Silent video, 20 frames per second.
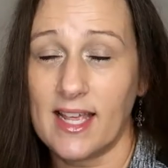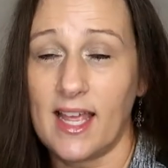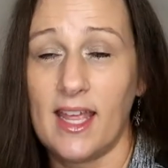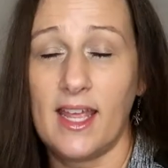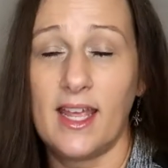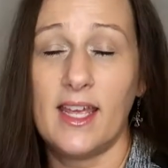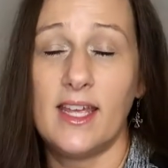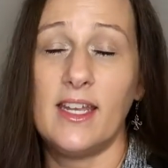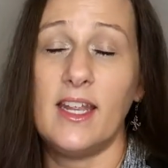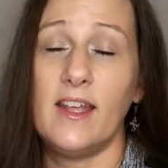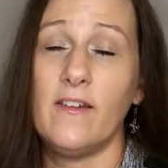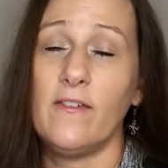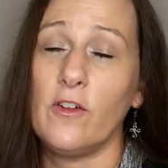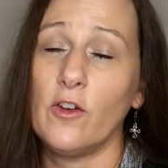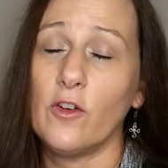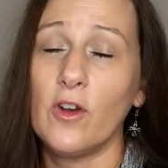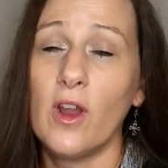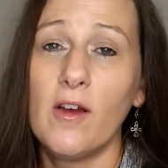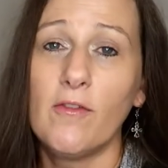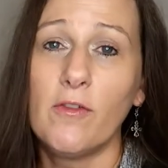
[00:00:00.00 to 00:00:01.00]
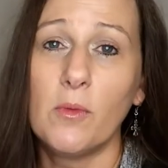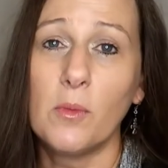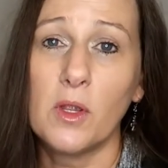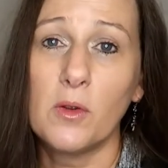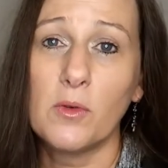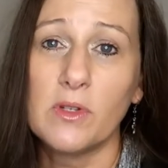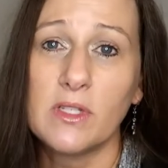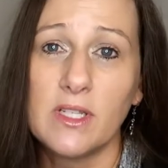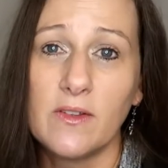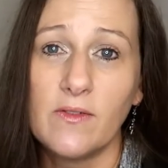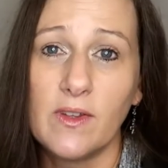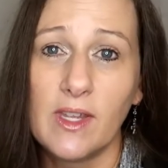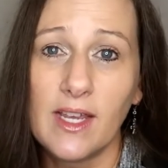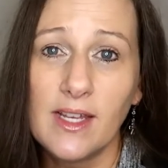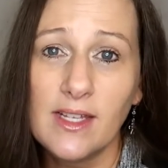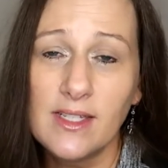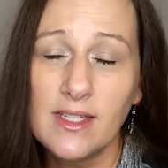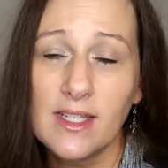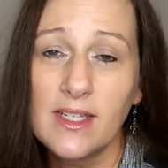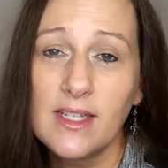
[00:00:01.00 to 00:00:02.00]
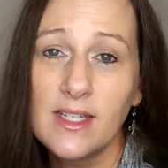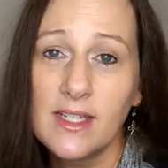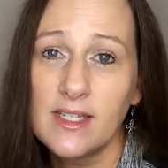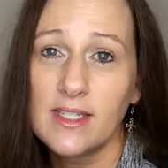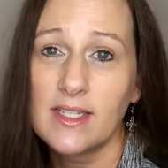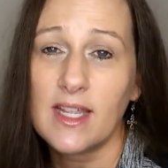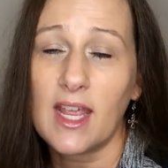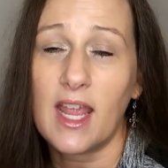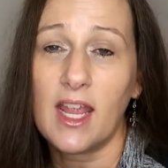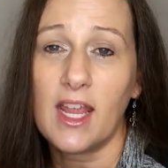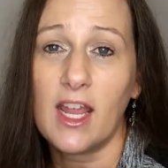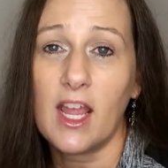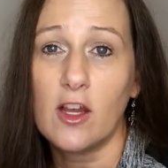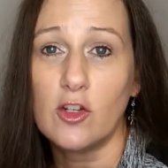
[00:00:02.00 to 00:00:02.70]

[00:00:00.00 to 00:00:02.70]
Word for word: and if you're not familiar with CVS, it is a